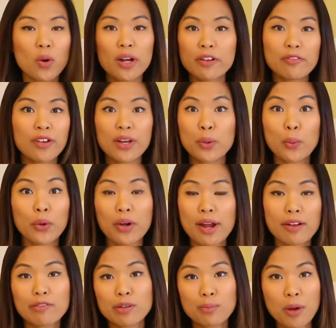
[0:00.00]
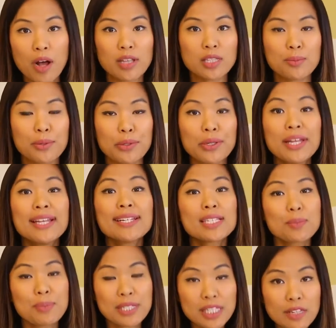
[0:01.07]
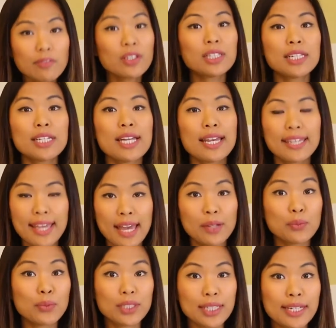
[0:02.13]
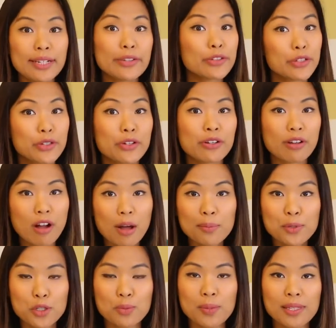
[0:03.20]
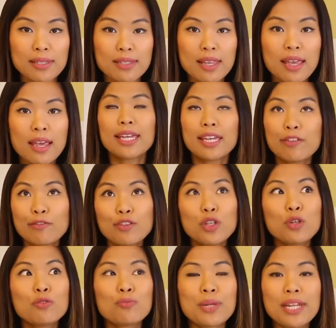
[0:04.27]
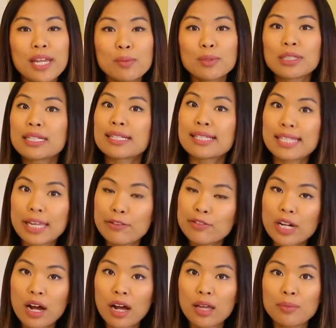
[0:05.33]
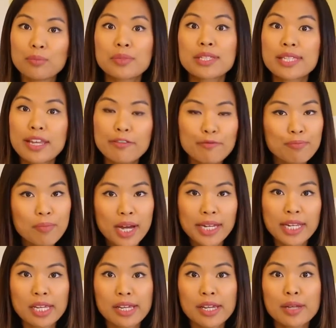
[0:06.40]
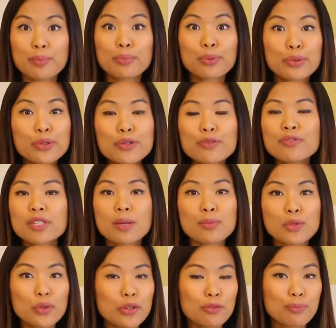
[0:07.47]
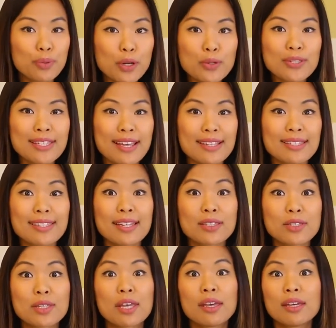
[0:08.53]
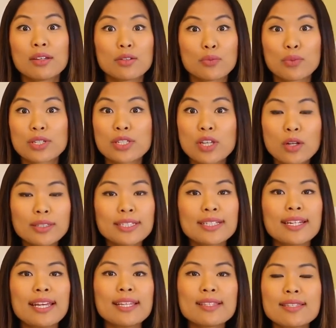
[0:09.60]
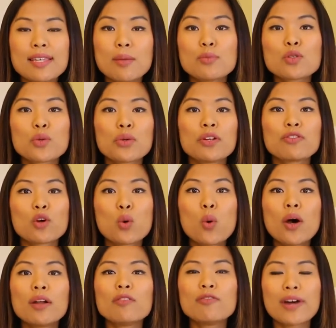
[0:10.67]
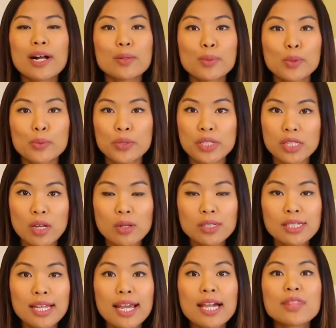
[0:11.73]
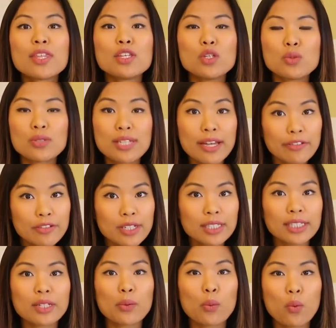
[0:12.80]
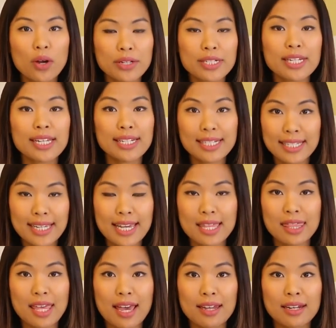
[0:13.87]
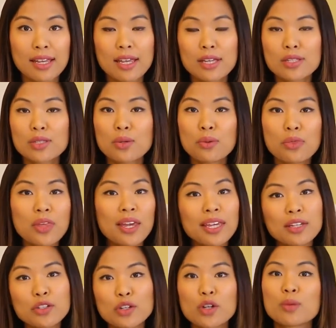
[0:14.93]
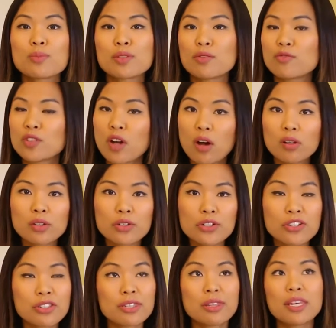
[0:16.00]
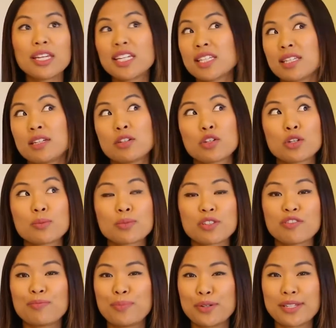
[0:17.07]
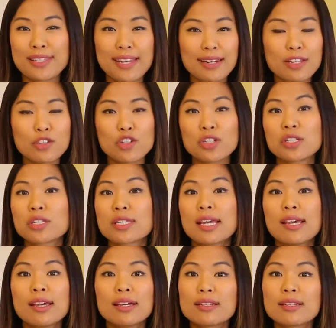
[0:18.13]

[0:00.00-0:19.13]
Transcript: quantify wherever possible. Specifically, again, relating to your accomplishments. If you've been able to save time, save money, improve some sort of process that's resulted in some sort of quantifiable result, then you definitely want to indicate that. So think in terms of dollars, think in terms of percentages,